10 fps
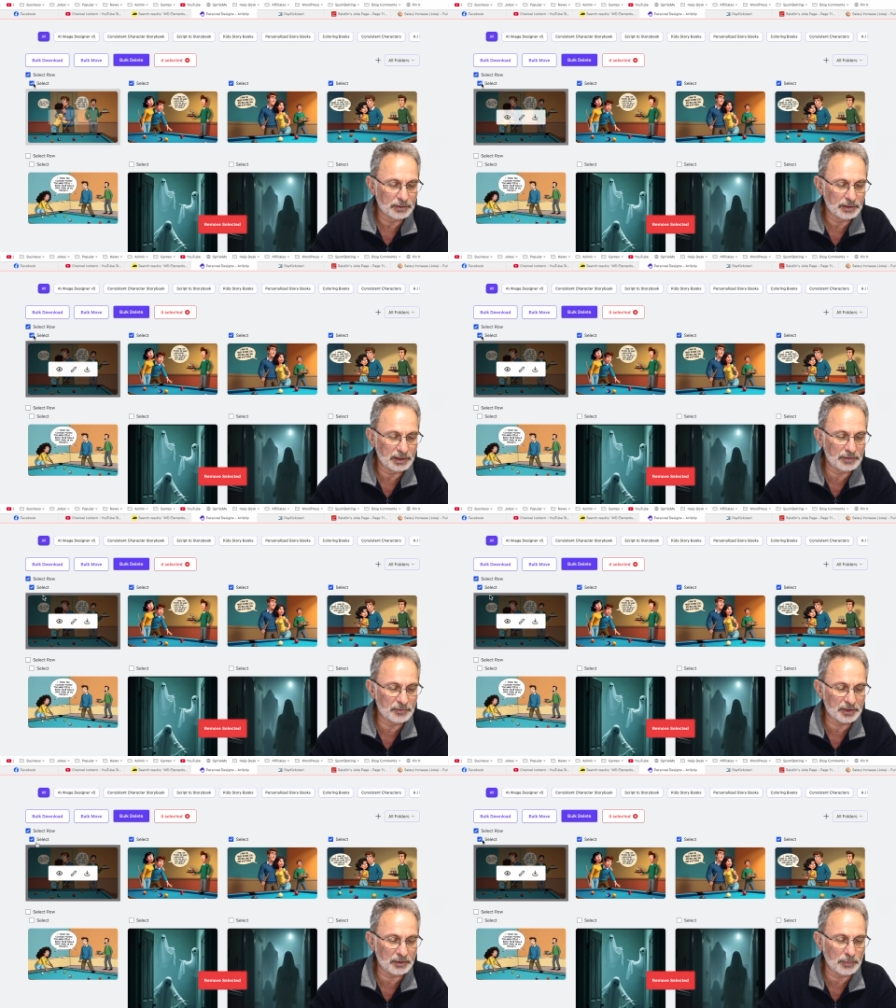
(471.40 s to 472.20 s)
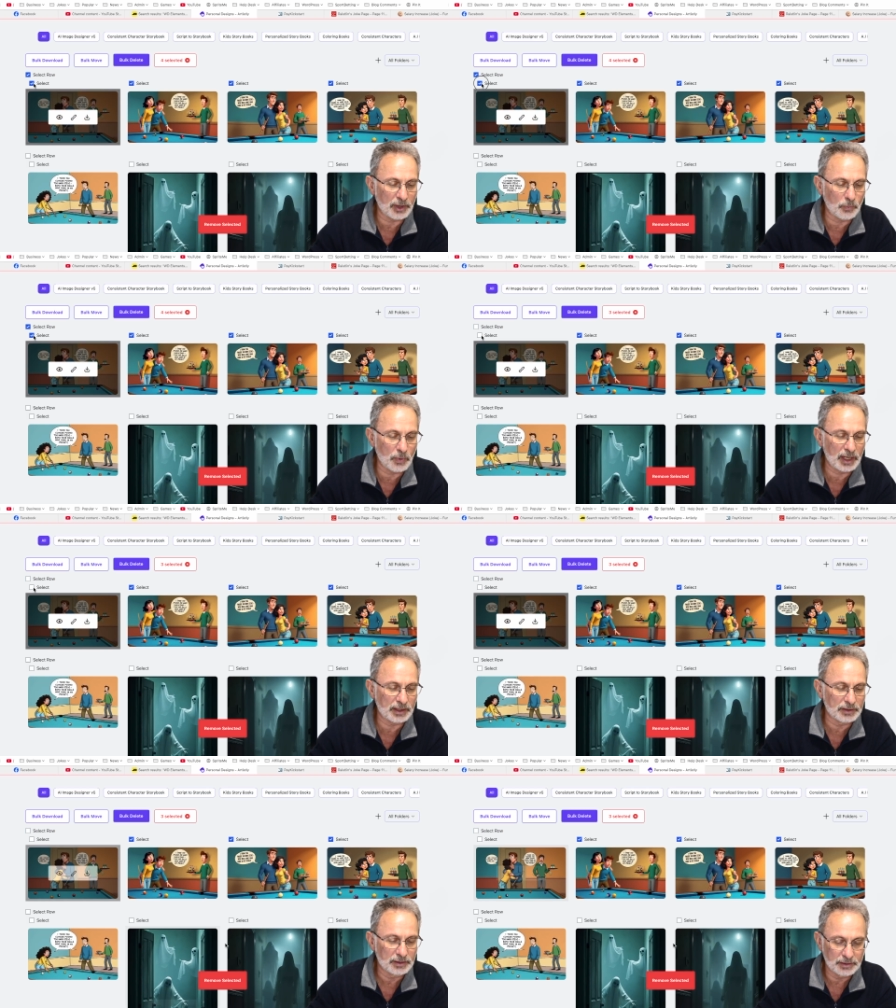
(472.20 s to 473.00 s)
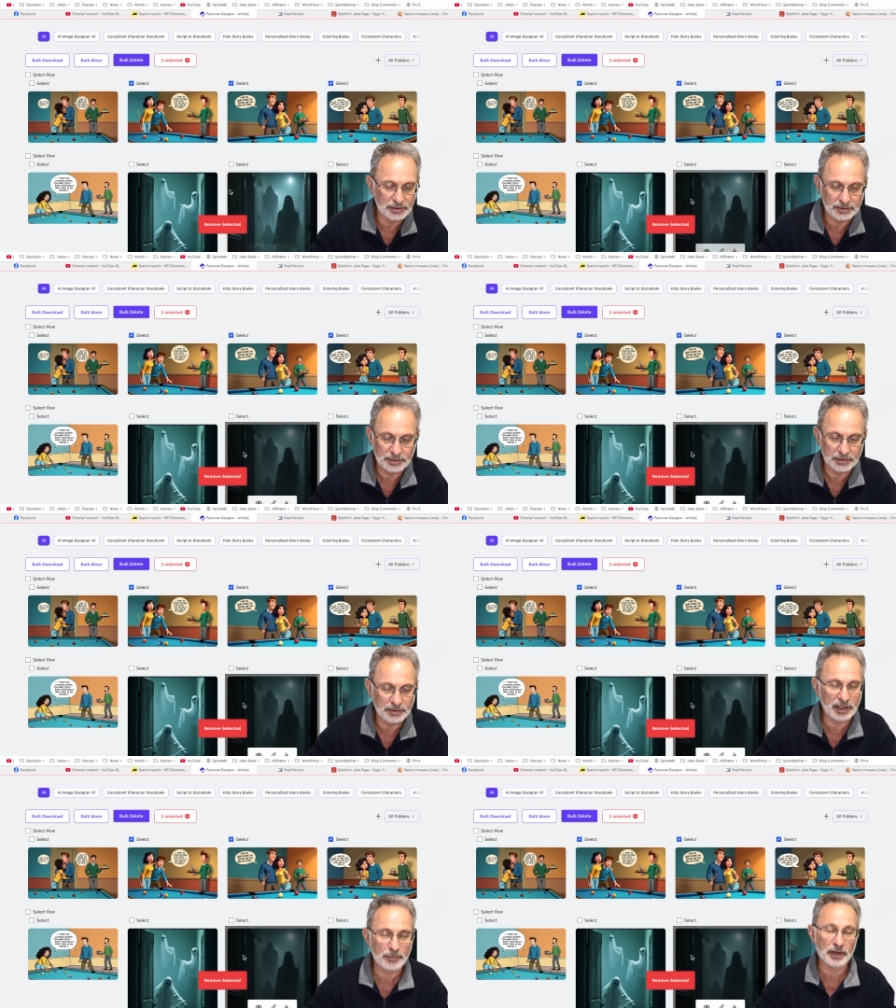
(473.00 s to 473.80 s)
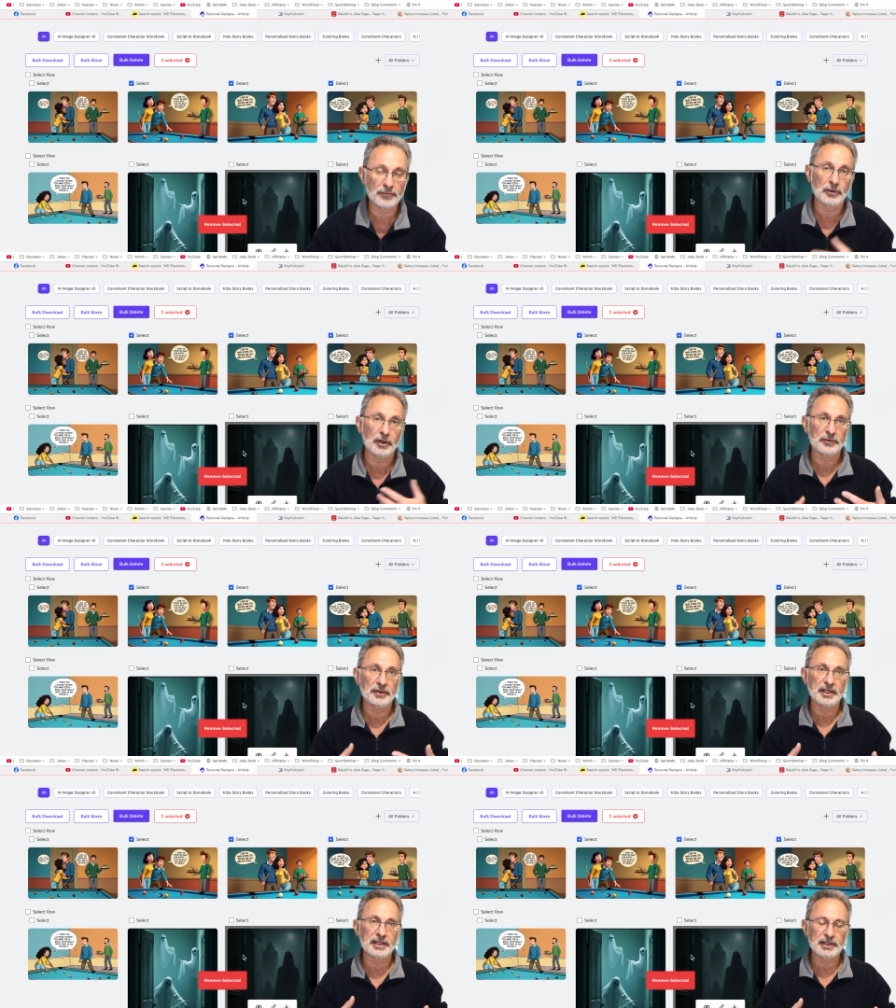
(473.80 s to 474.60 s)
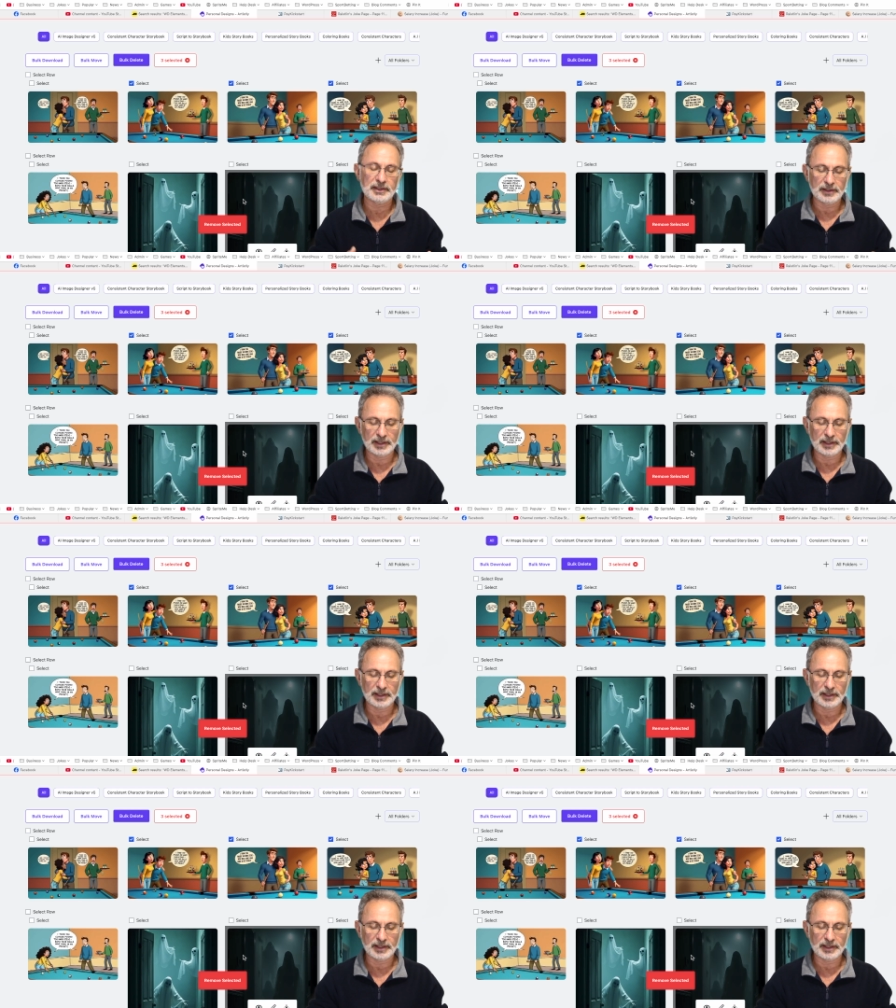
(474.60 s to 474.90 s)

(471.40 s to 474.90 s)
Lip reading: everything but 1. That way I've got the